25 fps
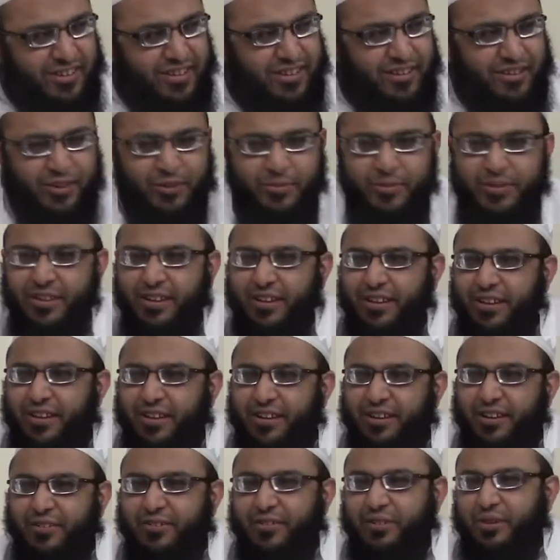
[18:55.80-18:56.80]
with the
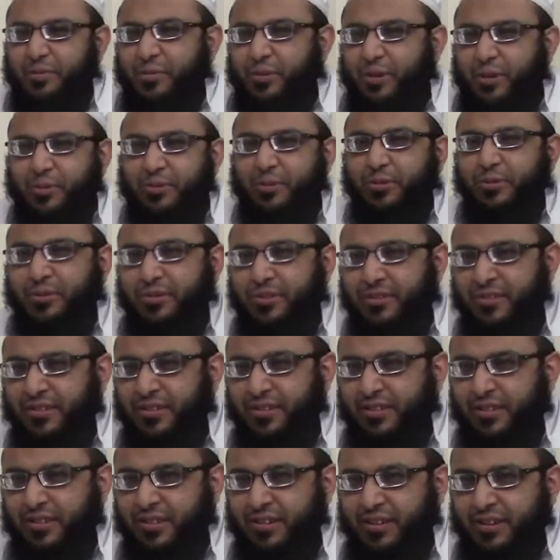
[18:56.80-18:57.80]
leader of the people.
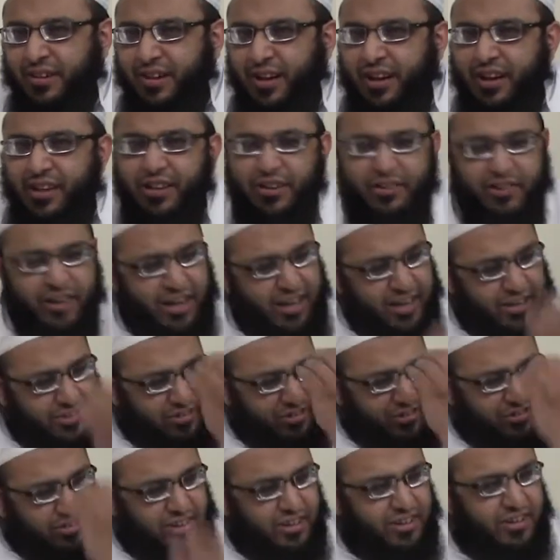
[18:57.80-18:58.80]
And the
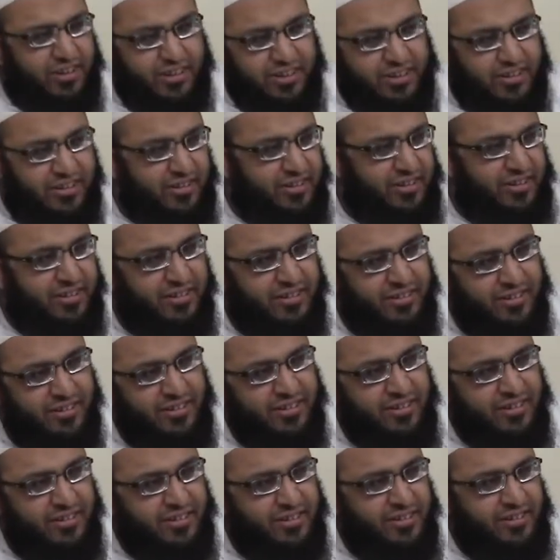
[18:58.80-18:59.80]
greatest sinner
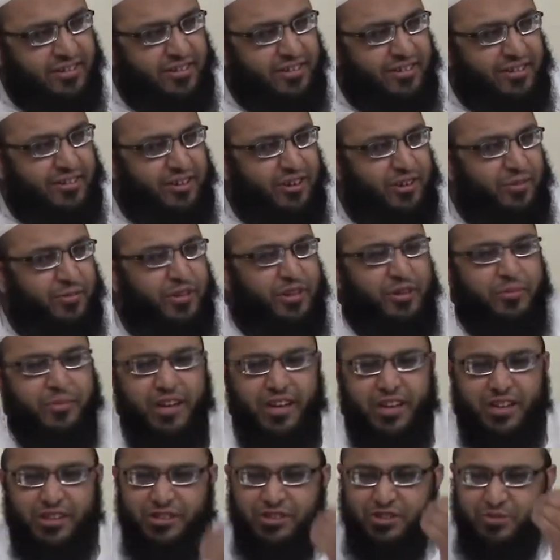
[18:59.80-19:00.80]
with the
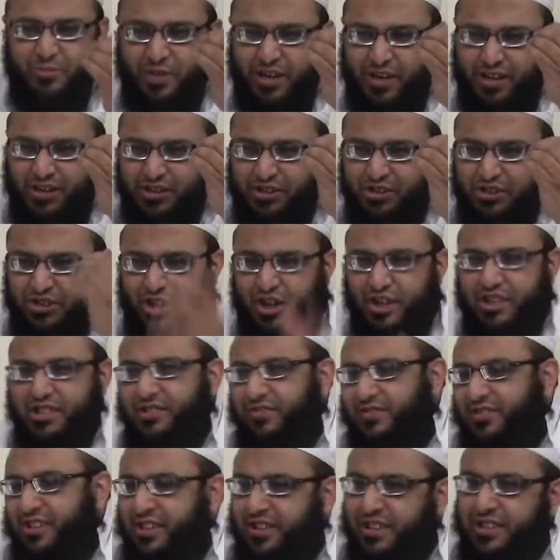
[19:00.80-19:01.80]
made in charge
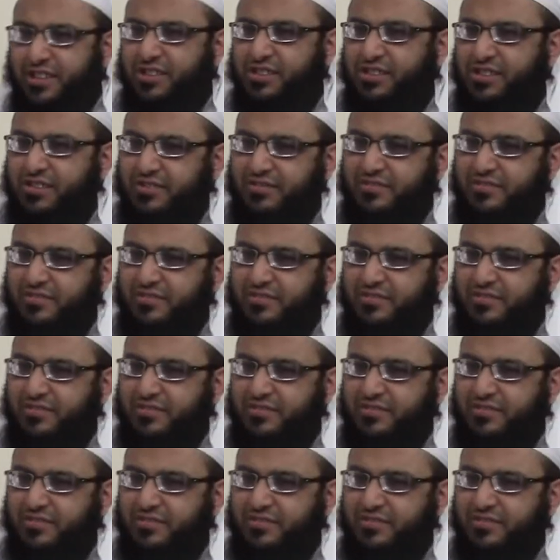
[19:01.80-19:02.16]
of the nation.